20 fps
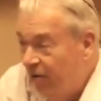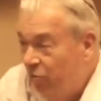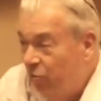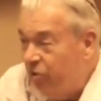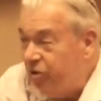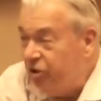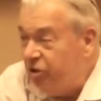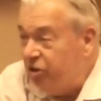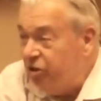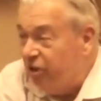
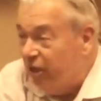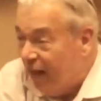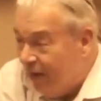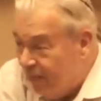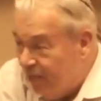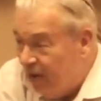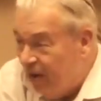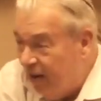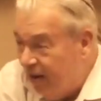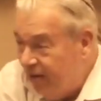which is
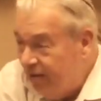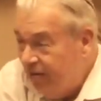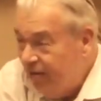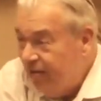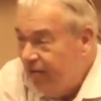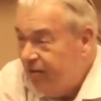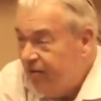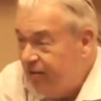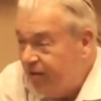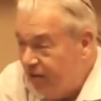
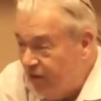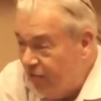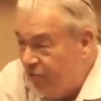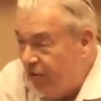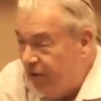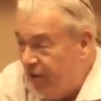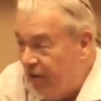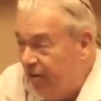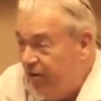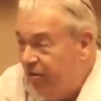Lebanon,
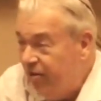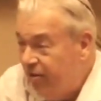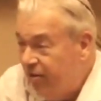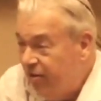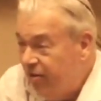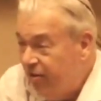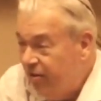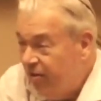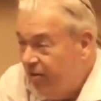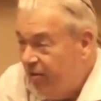Syria,
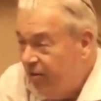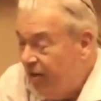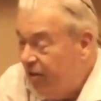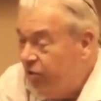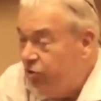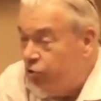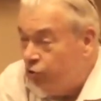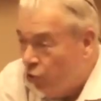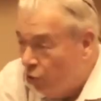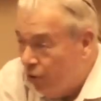
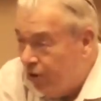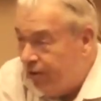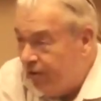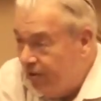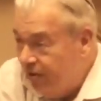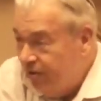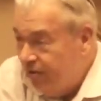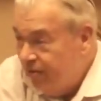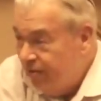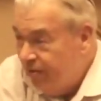
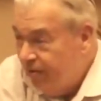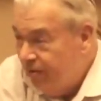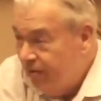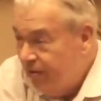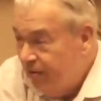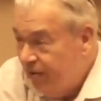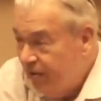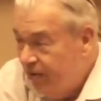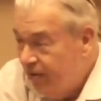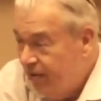Jordan,
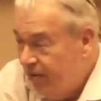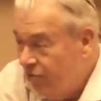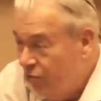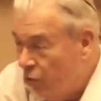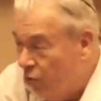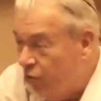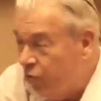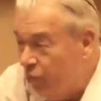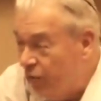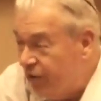
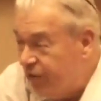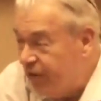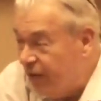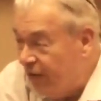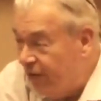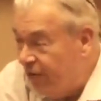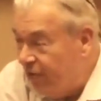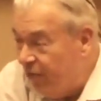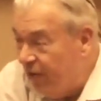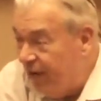northwest
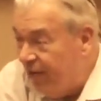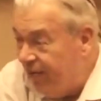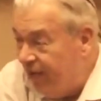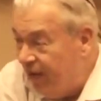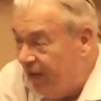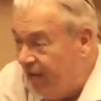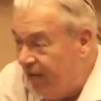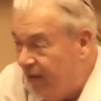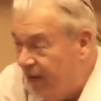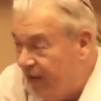Saudi
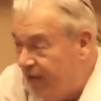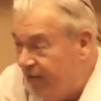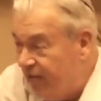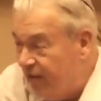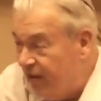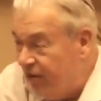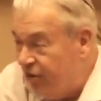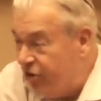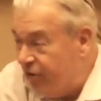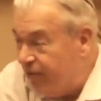Arabia,
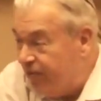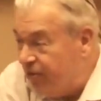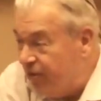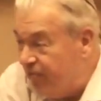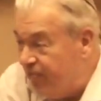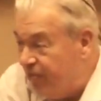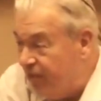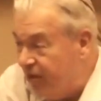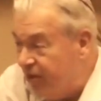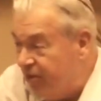and
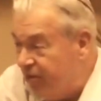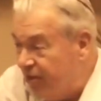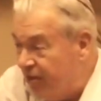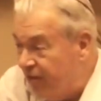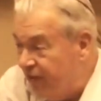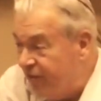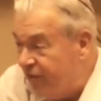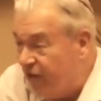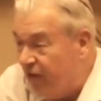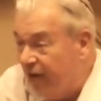Egyptian
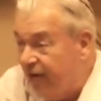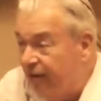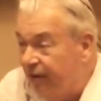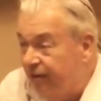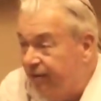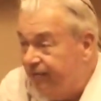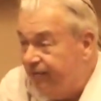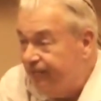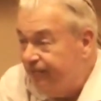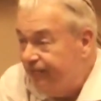peninsula of
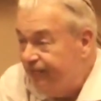Sinai.